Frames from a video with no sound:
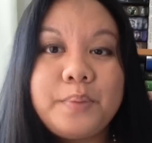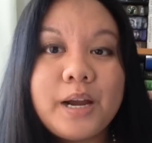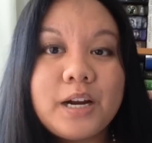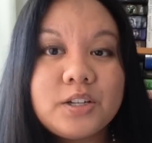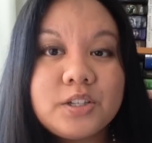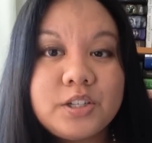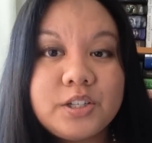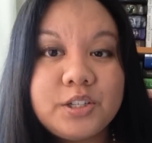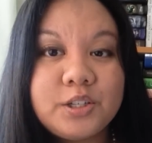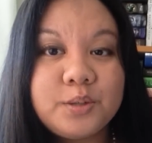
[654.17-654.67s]

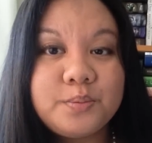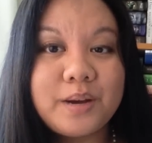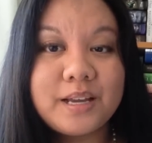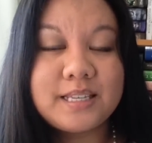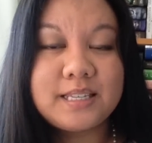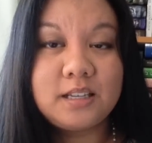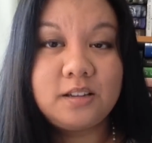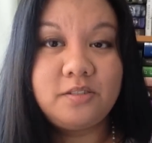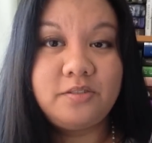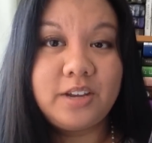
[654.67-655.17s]
Bared to You by
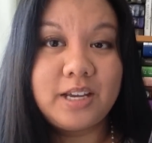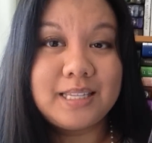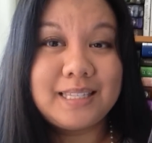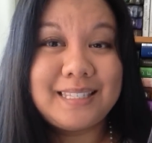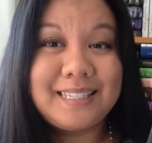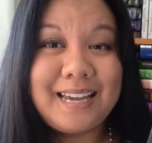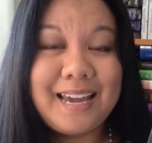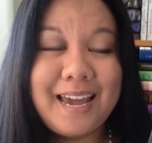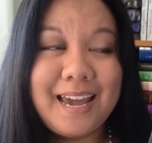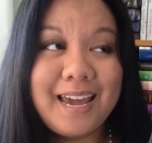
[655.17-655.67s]
Sylvia
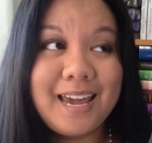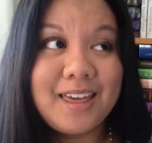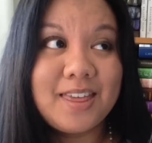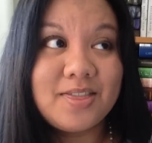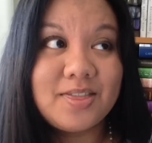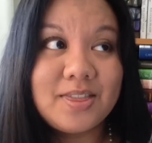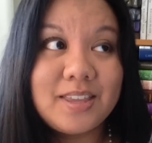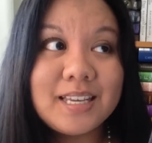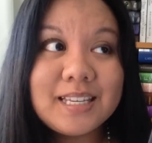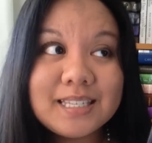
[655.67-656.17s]
Day.
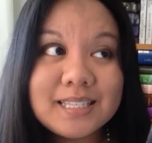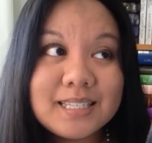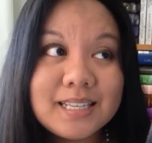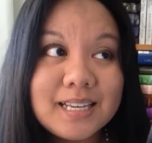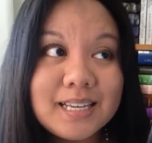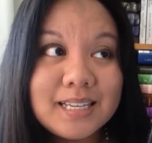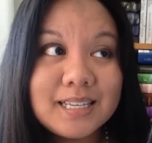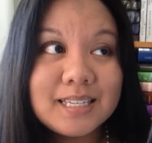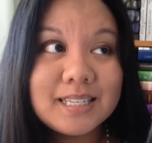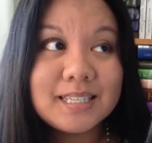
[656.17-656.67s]
This
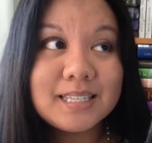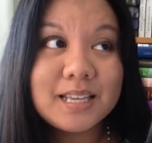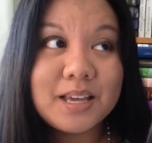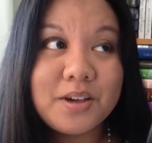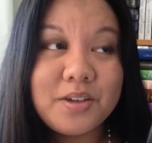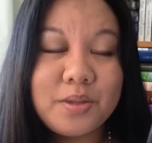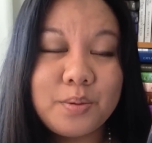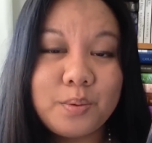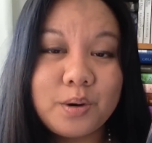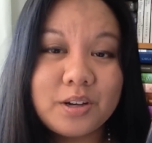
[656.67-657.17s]
is
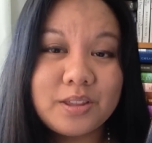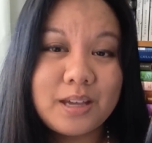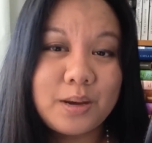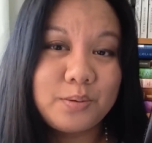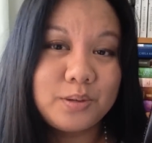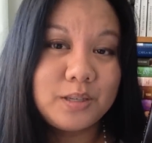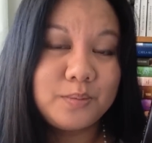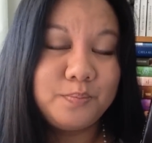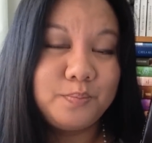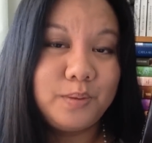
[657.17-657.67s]
the book that
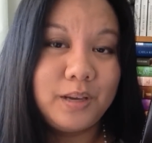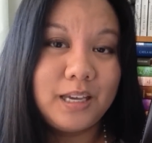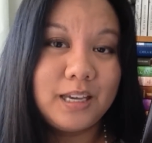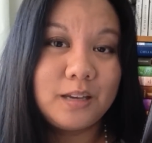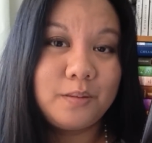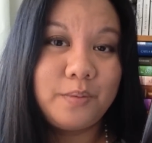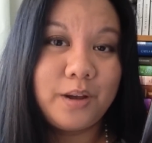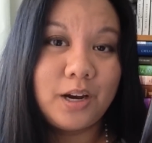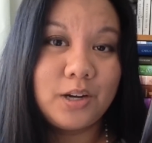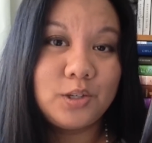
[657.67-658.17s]
was being
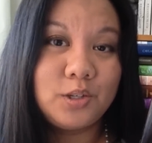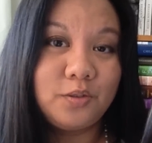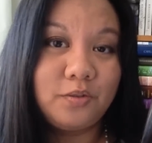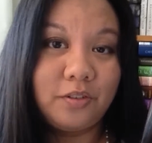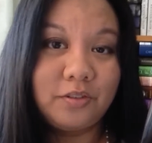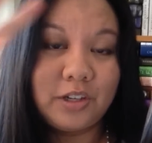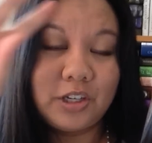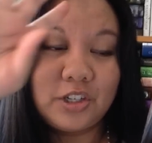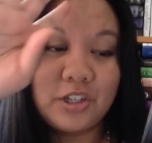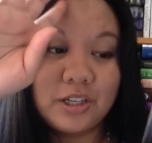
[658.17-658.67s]
compared to
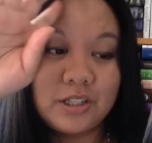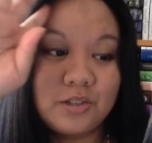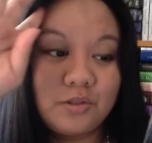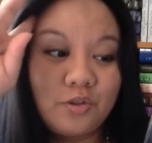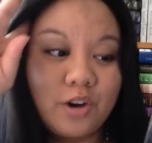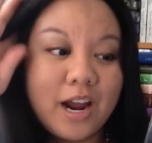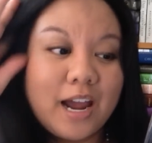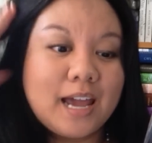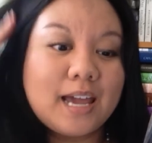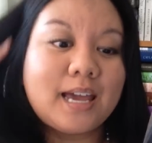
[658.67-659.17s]
Fifty Shades of
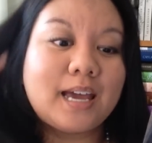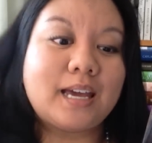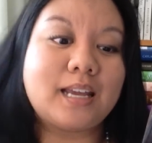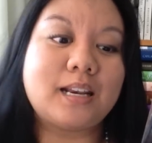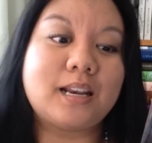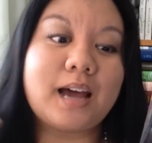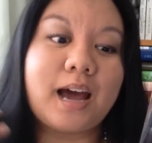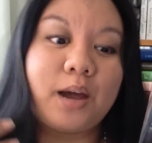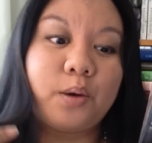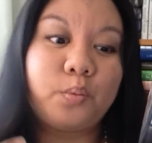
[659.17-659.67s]
Grey,
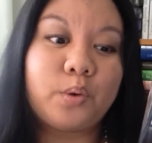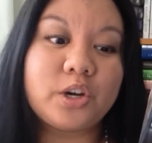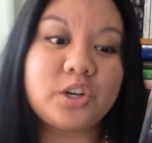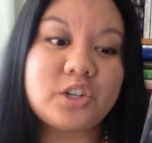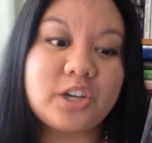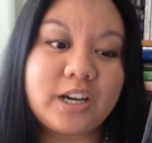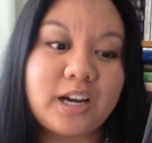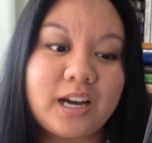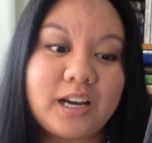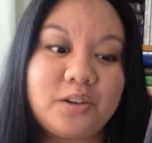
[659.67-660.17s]
and I wish
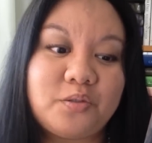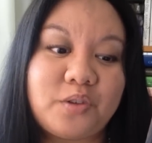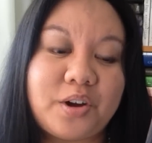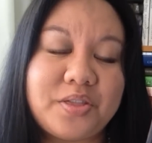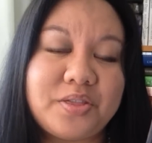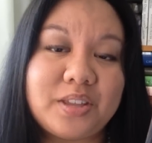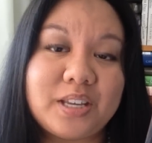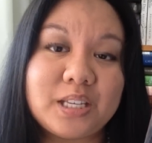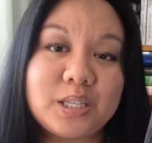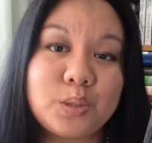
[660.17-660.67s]
I kind of
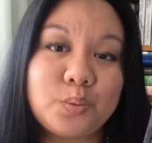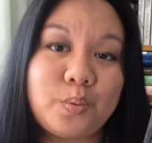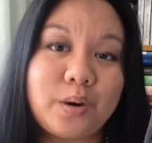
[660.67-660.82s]
read this